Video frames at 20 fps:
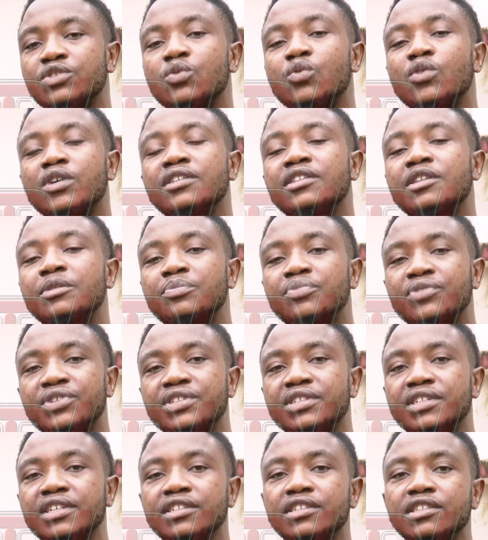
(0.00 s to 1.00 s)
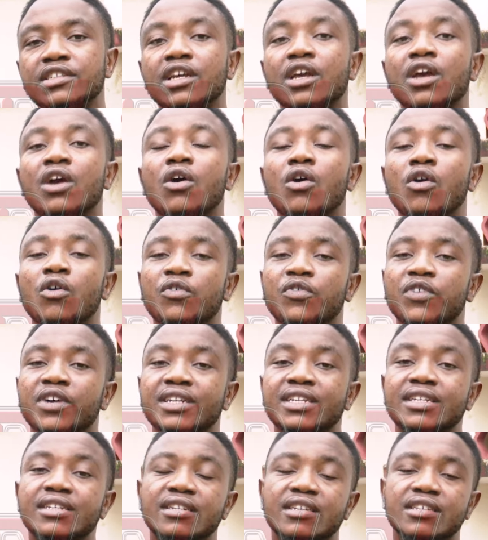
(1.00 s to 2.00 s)
to what the president
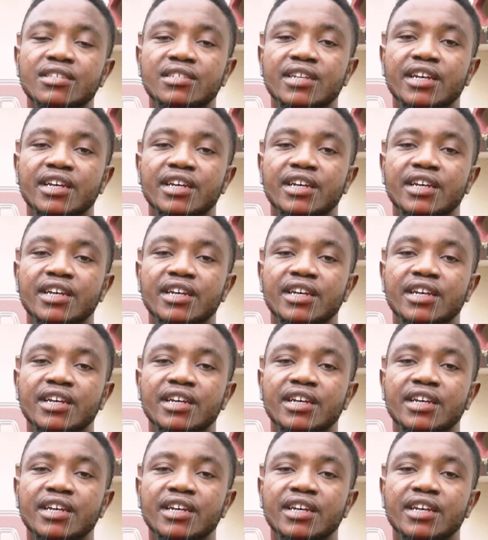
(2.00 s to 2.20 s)
offered in his